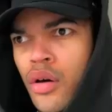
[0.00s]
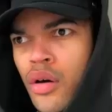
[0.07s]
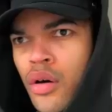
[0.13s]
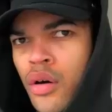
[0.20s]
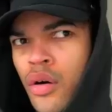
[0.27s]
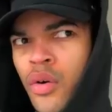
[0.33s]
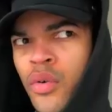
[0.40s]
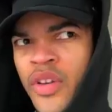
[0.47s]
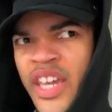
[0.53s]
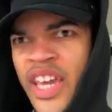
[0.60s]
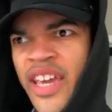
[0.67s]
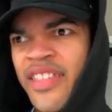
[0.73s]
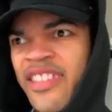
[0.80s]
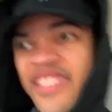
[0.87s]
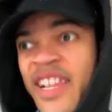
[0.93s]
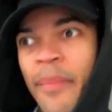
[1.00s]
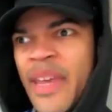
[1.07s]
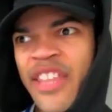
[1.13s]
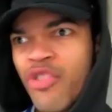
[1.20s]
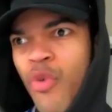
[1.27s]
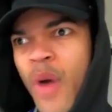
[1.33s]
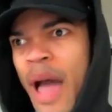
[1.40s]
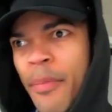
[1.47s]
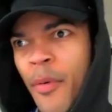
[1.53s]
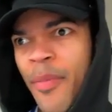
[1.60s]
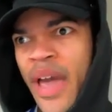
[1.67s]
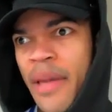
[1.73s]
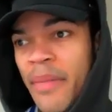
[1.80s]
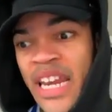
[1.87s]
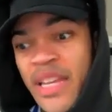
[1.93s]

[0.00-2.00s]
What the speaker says: Okay, then send me it through Apple Pay.